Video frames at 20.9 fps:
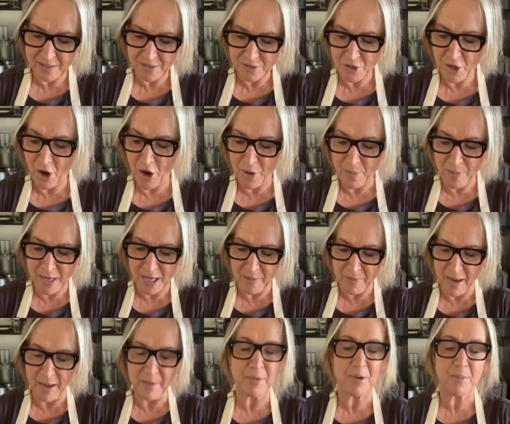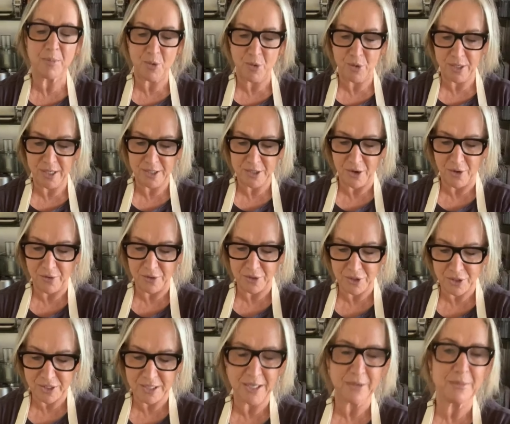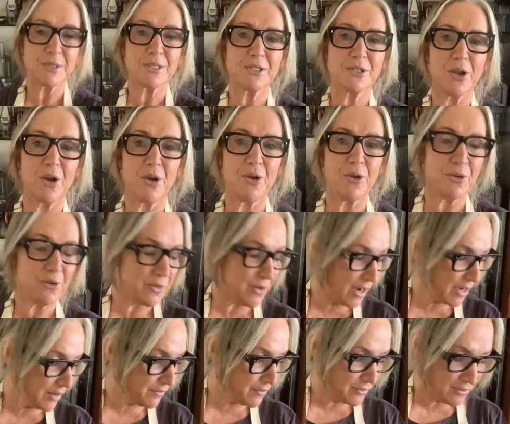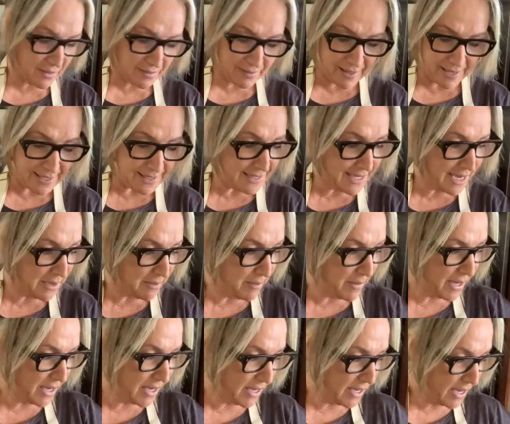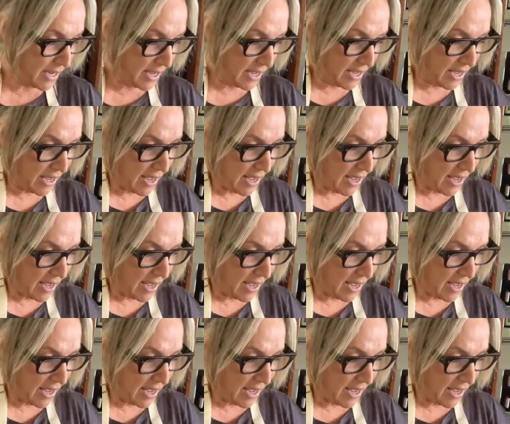so many people bought his oranges, and he was so grateful that they sent me